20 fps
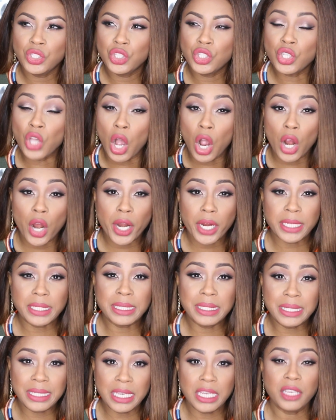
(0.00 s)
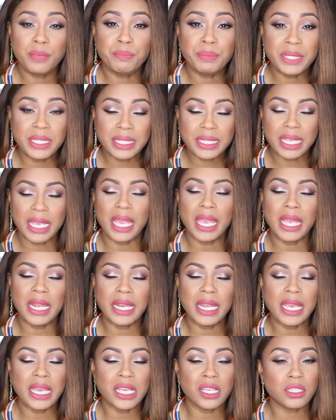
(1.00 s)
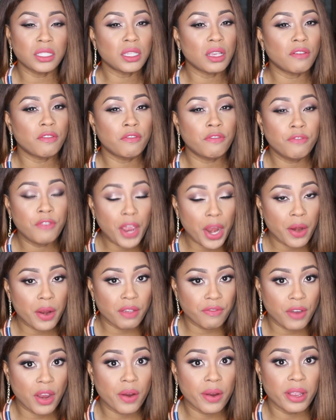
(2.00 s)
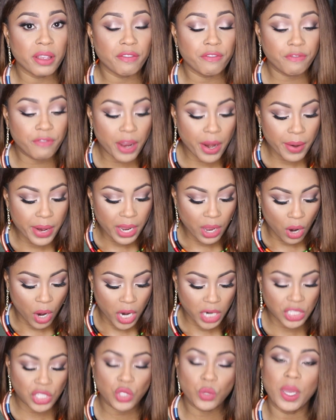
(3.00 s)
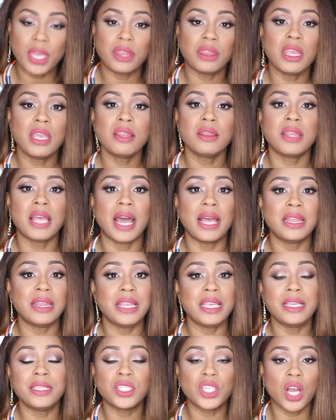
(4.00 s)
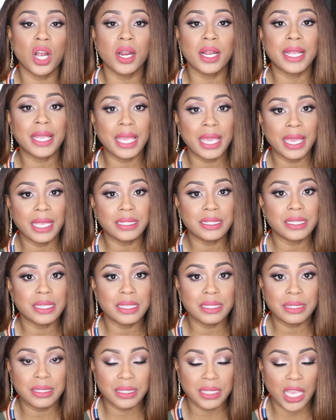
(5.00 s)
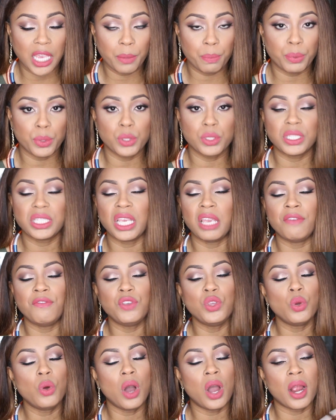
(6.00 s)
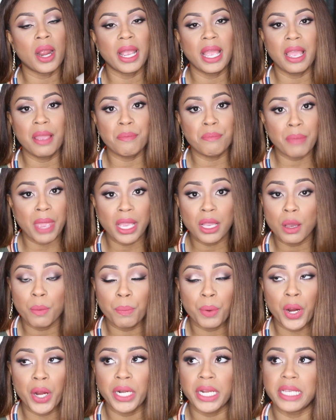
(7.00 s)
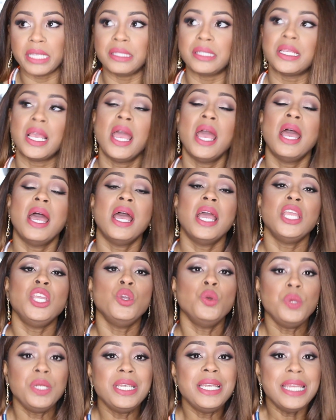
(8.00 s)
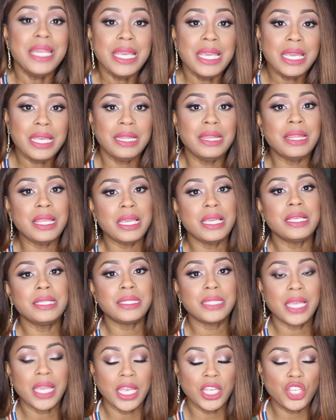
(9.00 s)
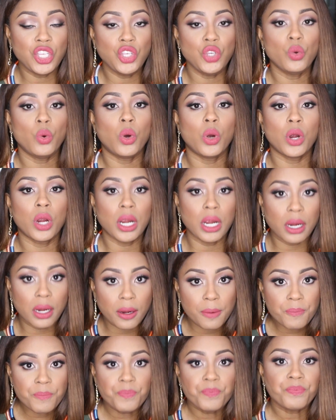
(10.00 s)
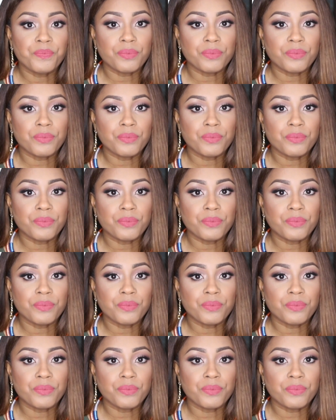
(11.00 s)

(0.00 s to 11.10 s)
dark, deep skin is very, very, very hard. So I think that these are kit staples. If you are a makeup artist, you need these in your